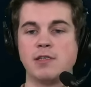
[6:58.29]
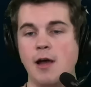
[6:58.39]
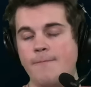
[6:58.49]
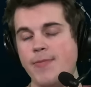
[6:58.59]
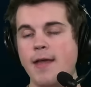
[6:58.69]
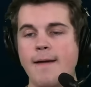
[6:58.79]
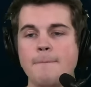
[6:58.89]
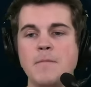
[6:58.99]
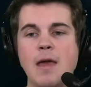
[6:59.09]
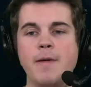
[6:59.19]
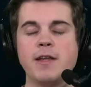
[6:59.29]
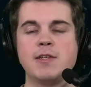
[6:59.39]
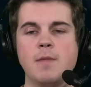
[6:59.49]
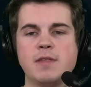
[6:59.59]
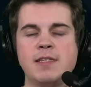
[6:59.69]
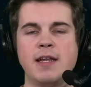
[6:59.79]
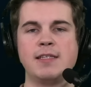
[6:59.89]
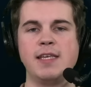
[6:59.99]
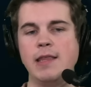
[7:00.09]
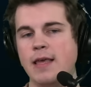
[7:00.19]
So maybe in terms of
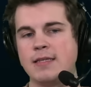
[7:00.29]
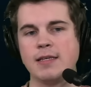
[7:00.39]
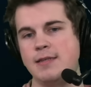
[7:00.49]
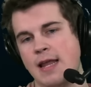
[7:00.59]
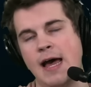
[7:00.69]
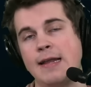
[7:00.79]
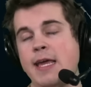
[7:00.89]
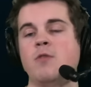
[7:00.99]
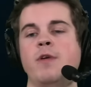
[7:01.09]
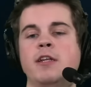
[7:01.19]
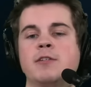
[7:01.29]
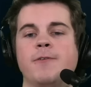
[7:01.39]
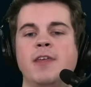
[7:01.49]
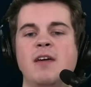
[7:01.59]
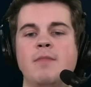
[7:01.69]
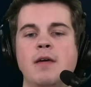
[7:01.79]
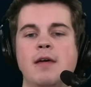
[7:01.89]
Tennessee, this is not a reach them.